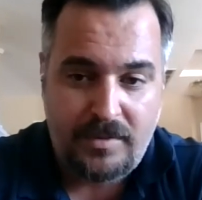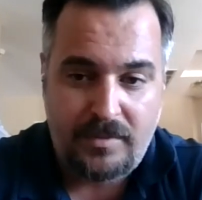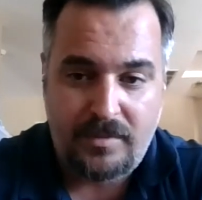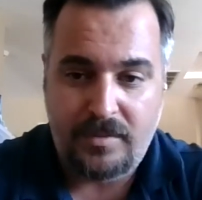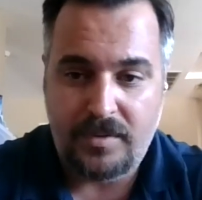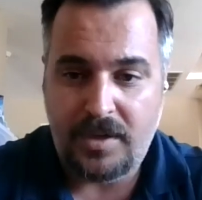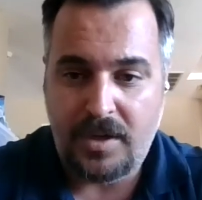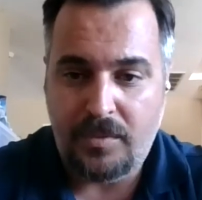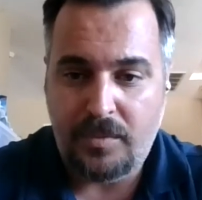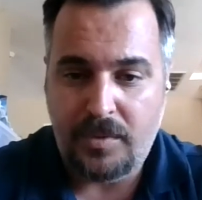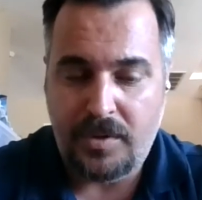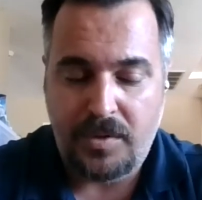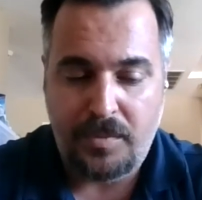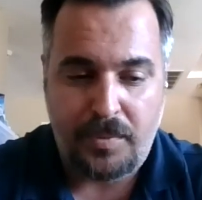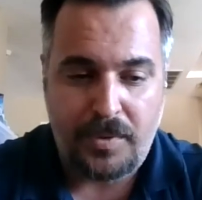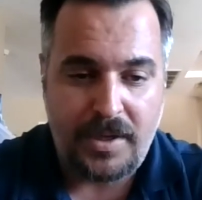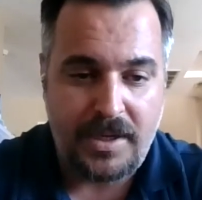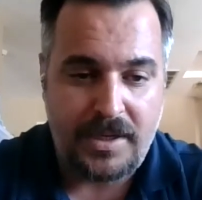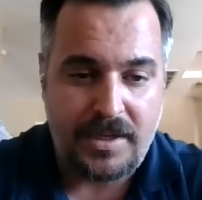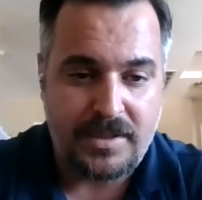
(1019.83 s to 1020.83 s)
When you
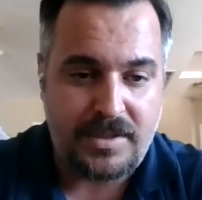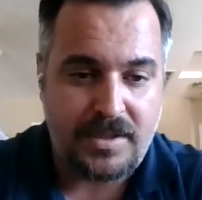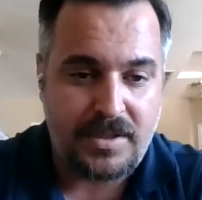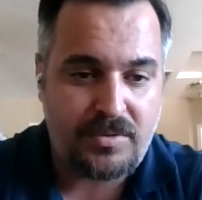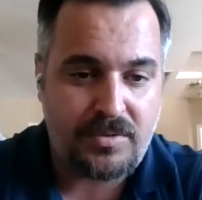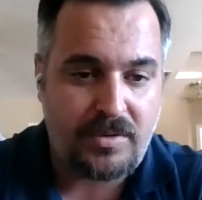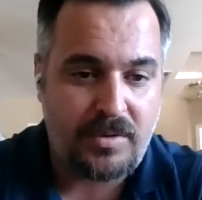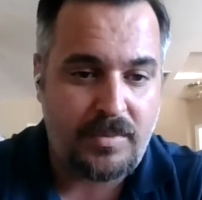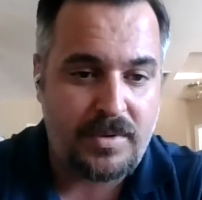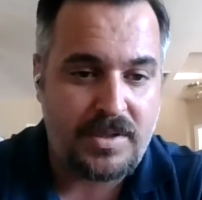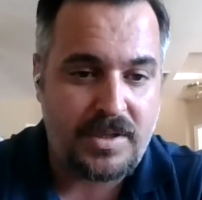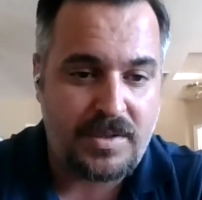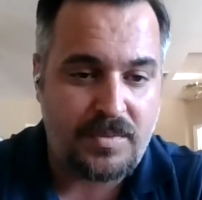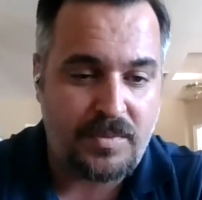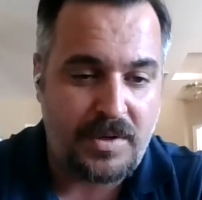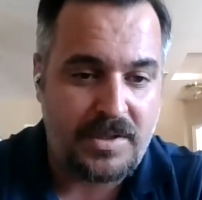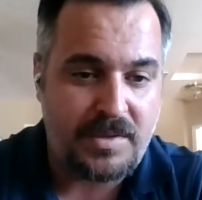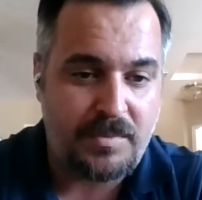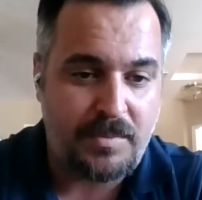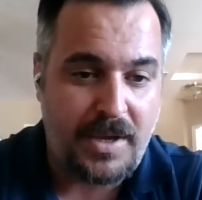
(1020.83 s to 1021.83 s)
play against a scrimmage, that's
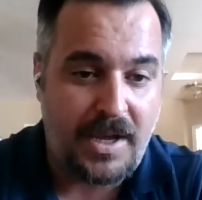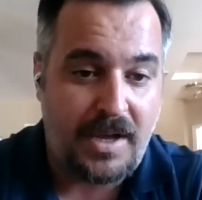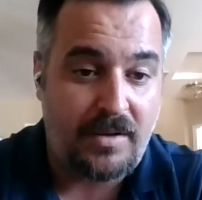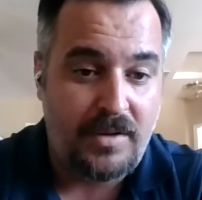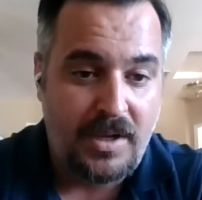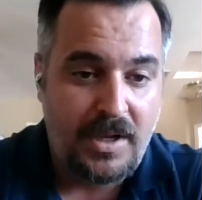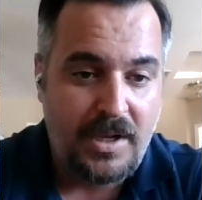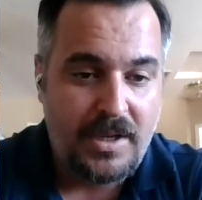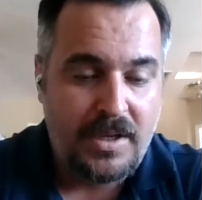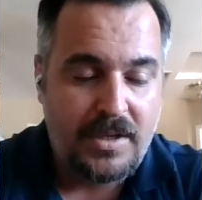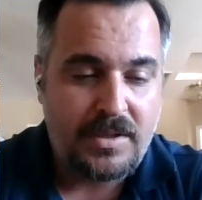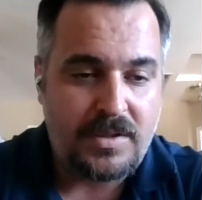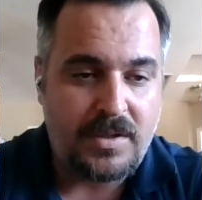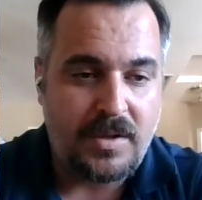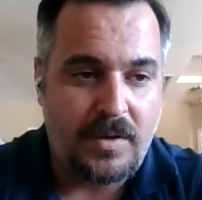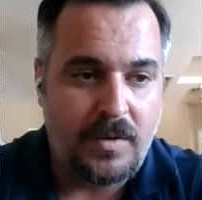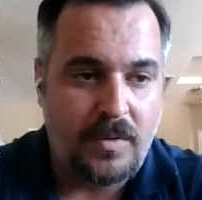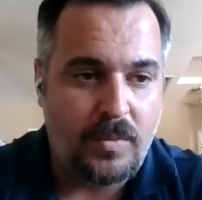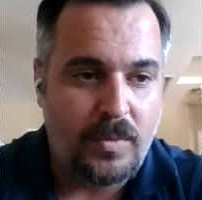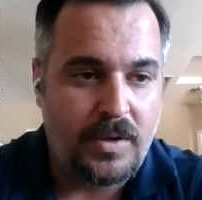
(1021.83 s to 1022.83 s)
what it's about.
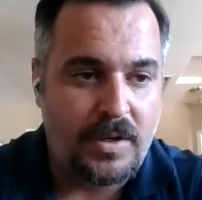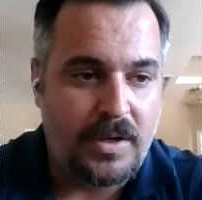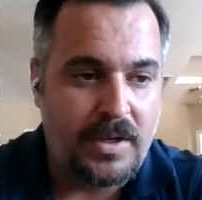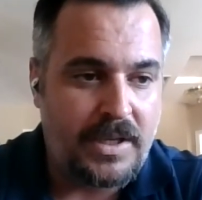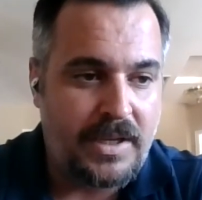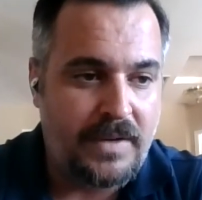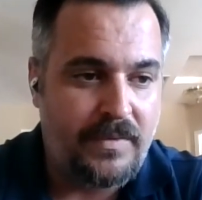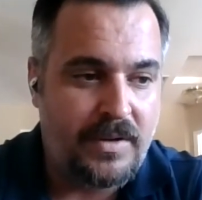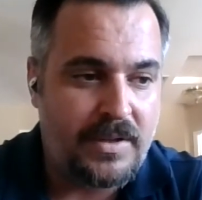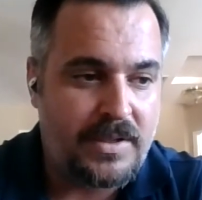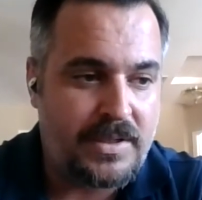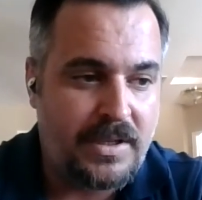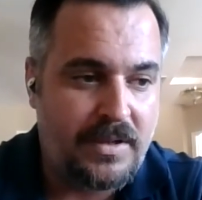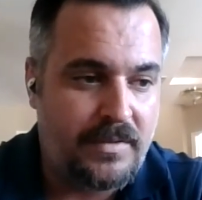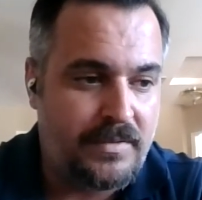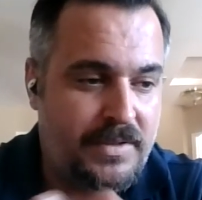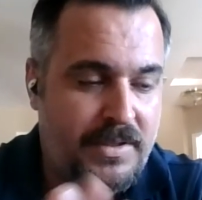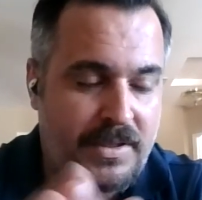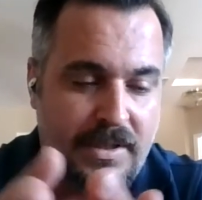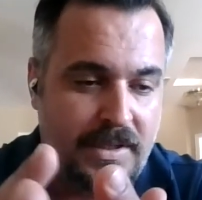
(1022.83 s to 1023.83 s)
So we're going to give
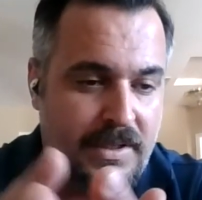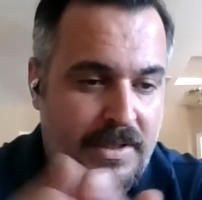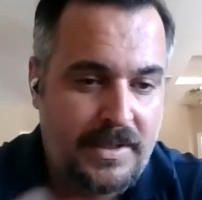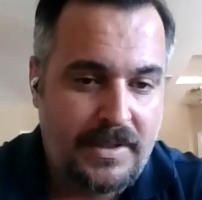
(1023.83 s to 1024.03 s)
ourselves